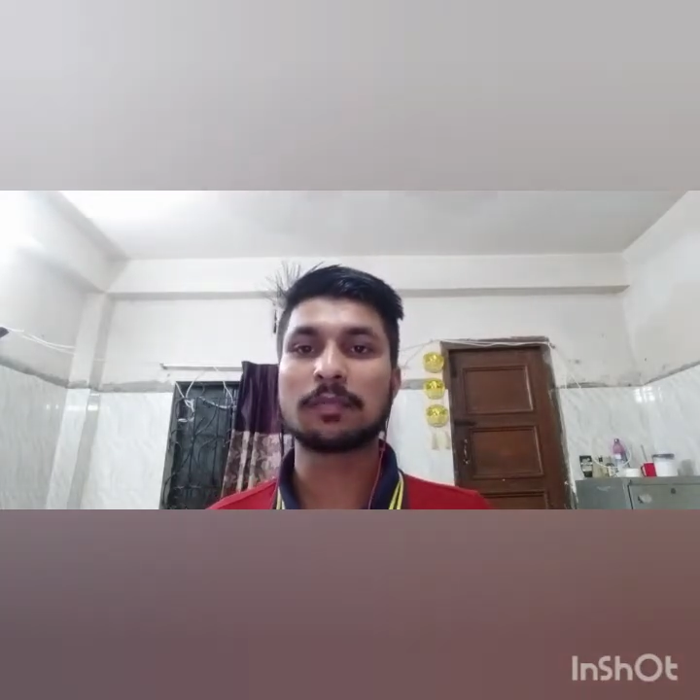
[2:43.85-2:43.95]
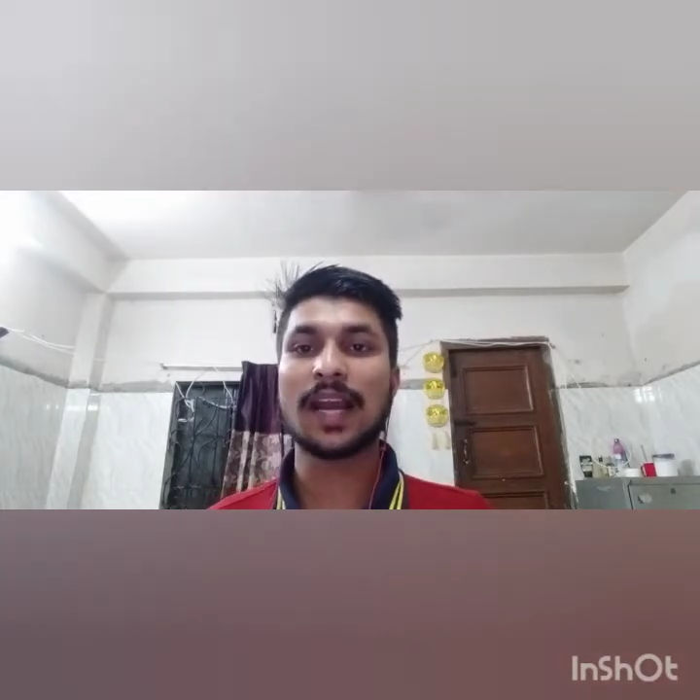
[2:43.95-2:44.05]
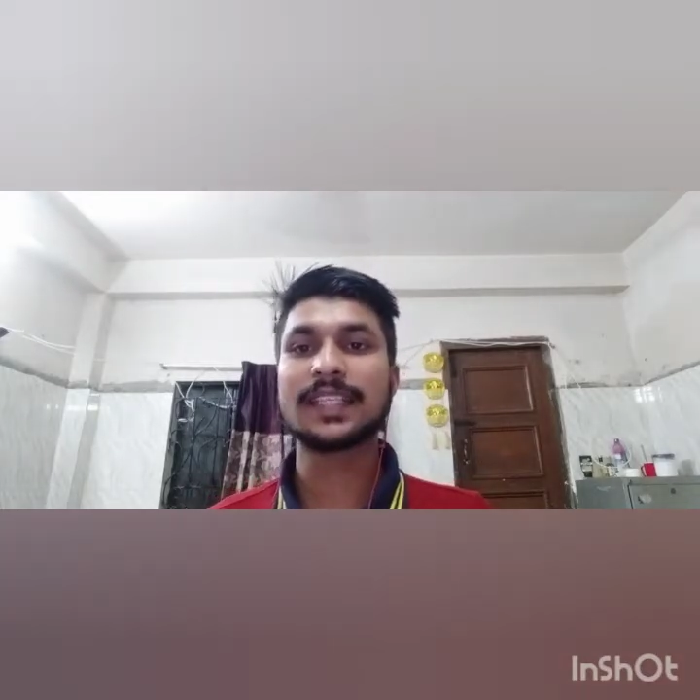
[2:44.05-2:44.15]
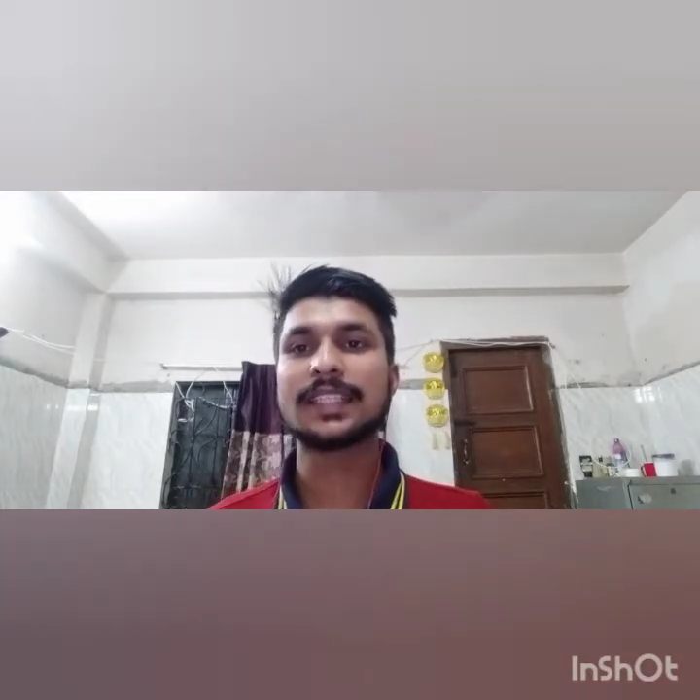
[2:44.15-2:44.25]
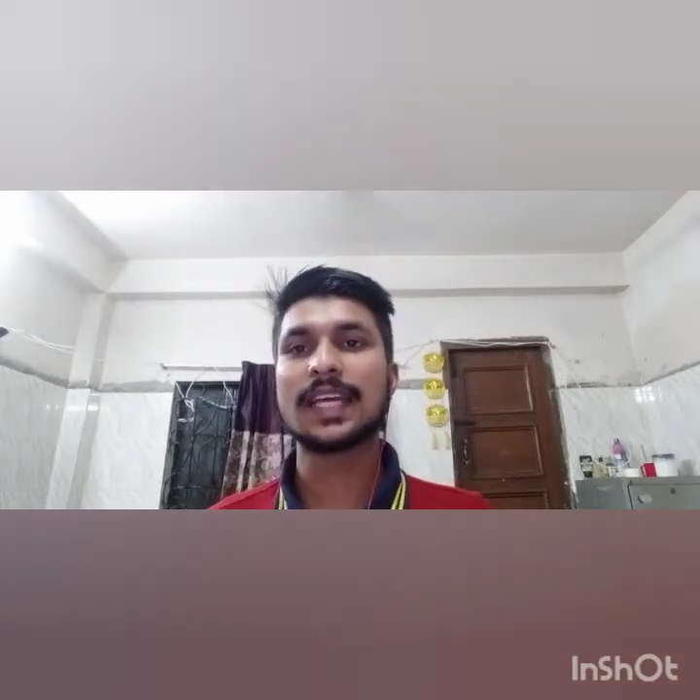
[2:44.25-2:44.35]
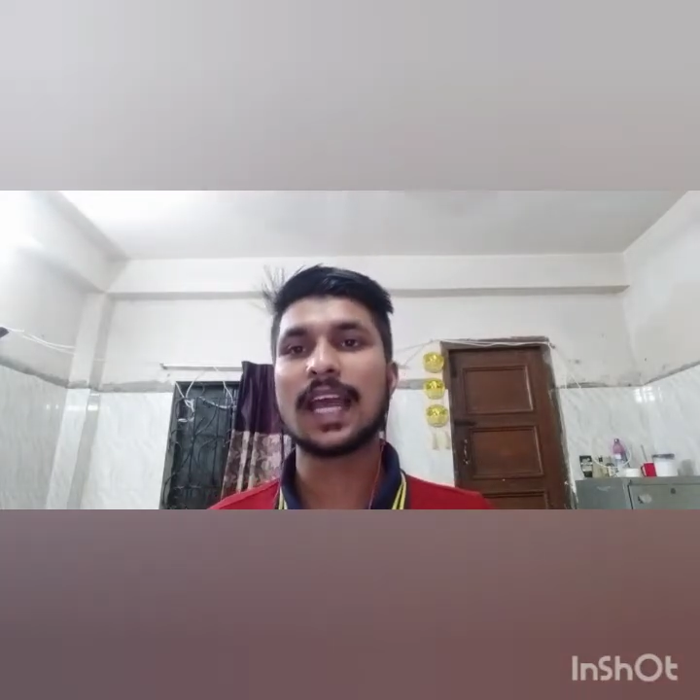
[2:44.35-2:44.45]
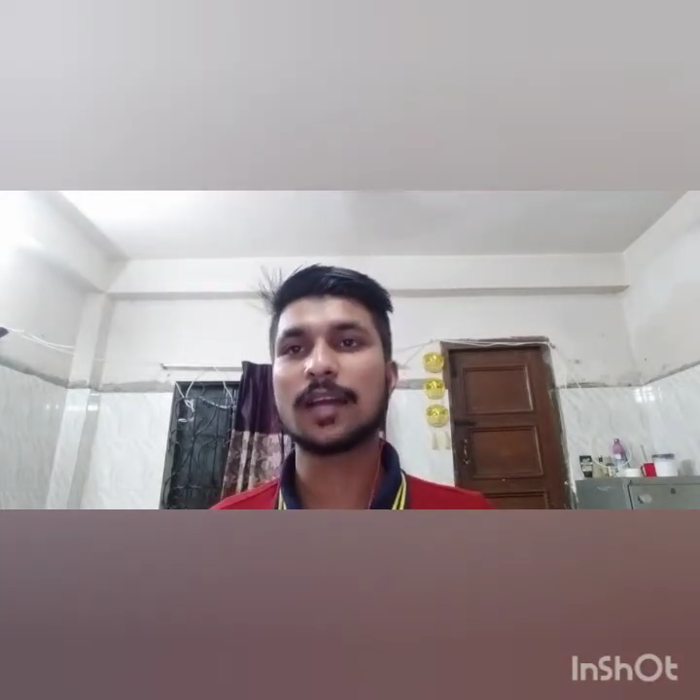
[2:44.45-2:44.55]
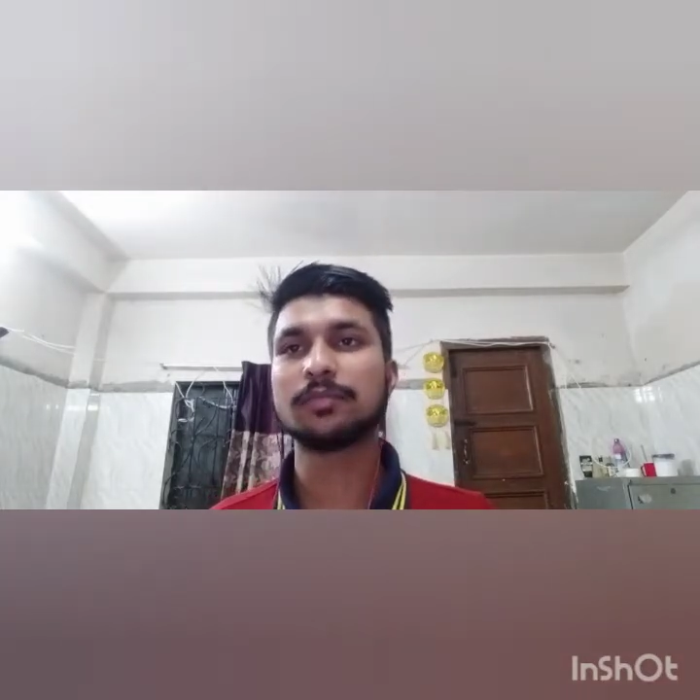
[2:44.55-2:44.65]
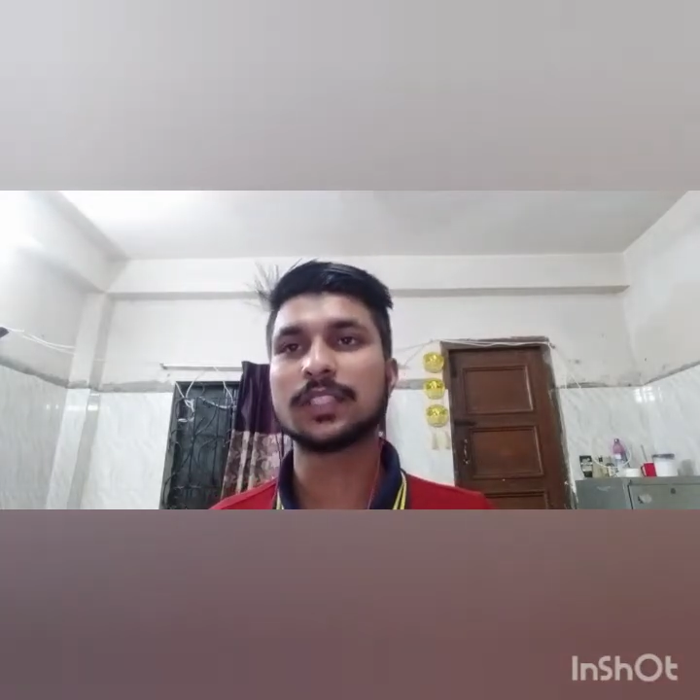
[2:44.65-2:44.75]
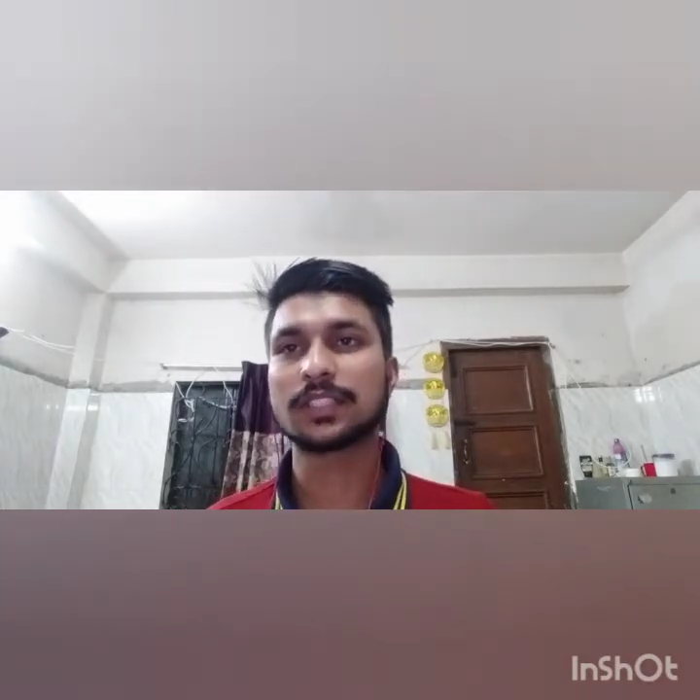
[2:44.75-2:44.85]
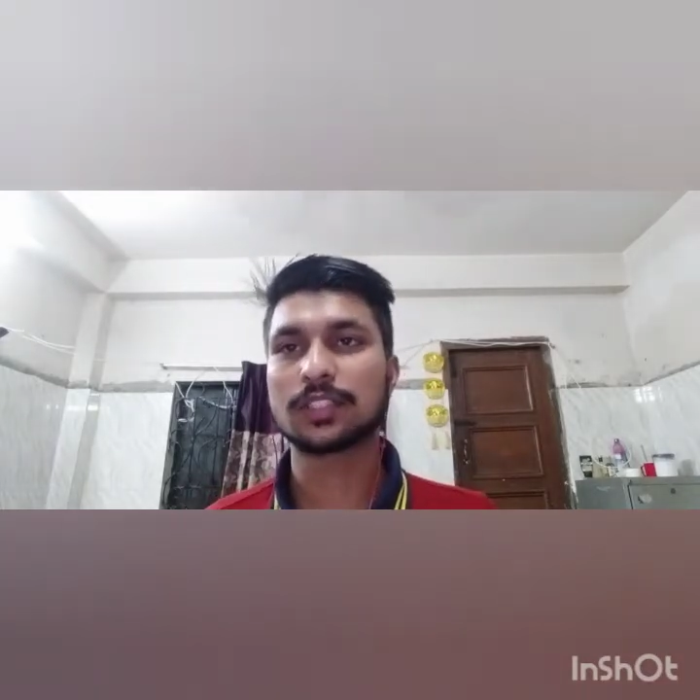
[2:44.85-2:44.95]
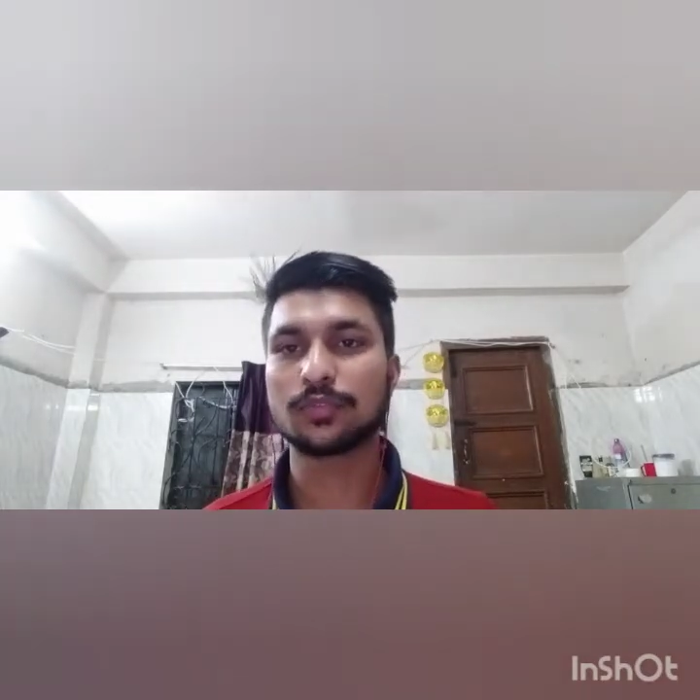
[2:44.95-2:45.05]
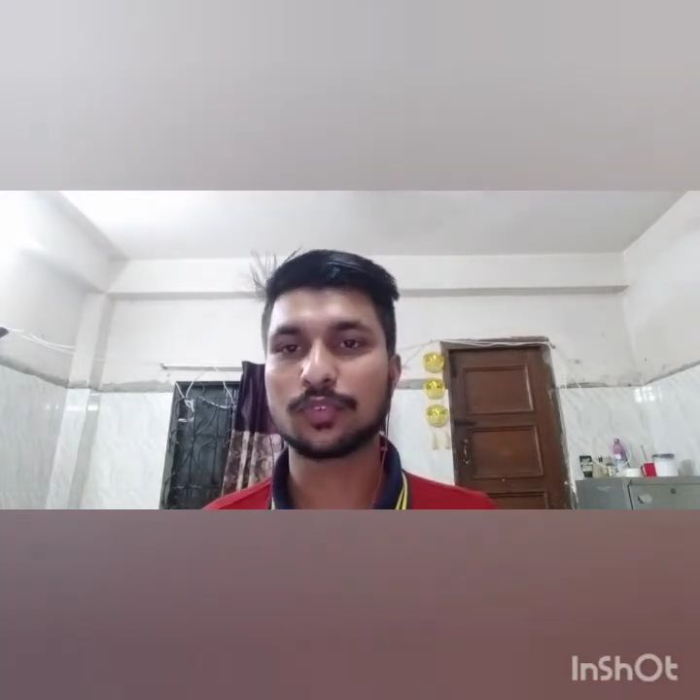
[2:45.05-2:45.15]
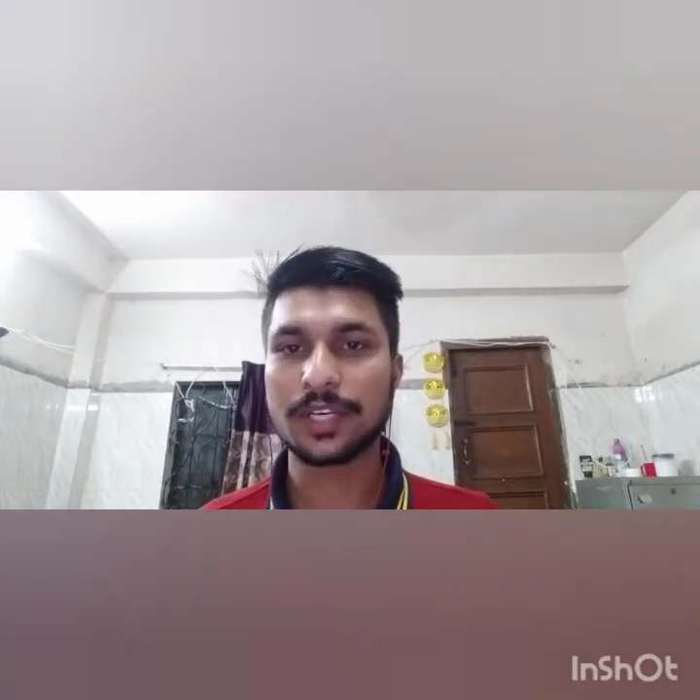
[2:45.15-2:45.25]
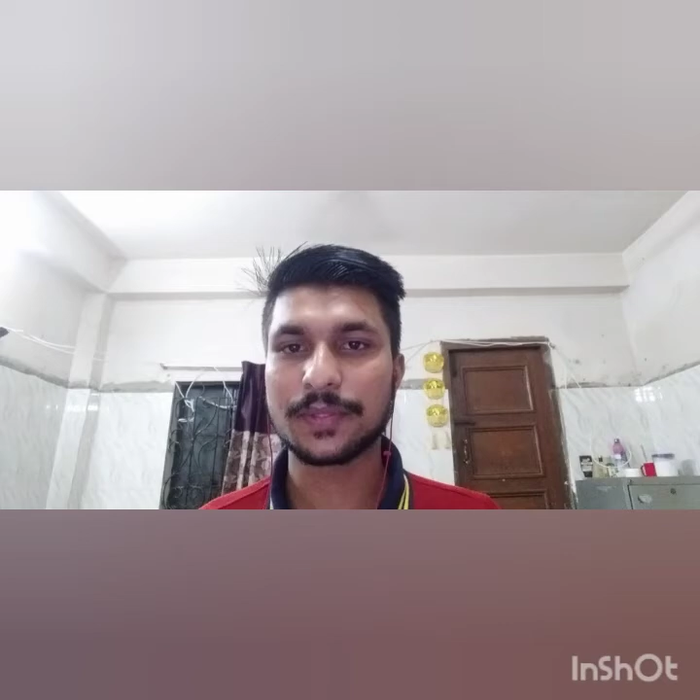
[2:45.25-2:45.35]
might have
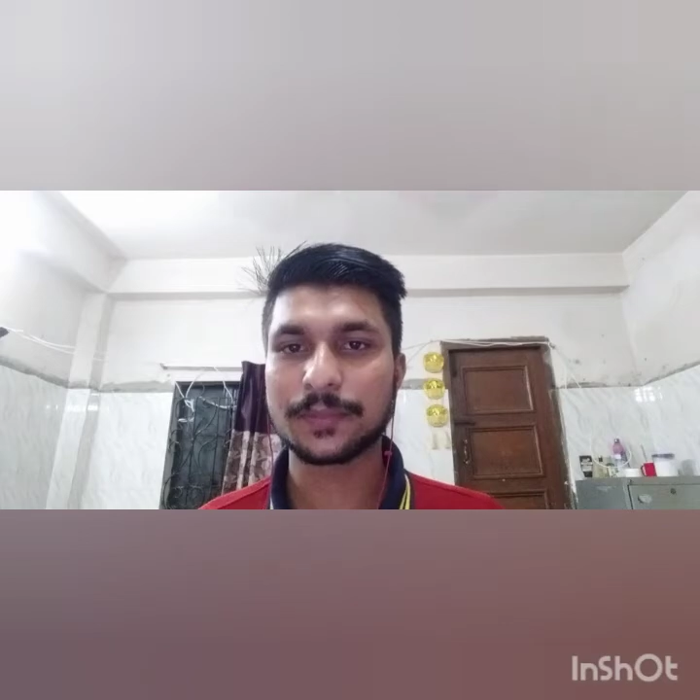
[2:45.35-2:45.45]
justified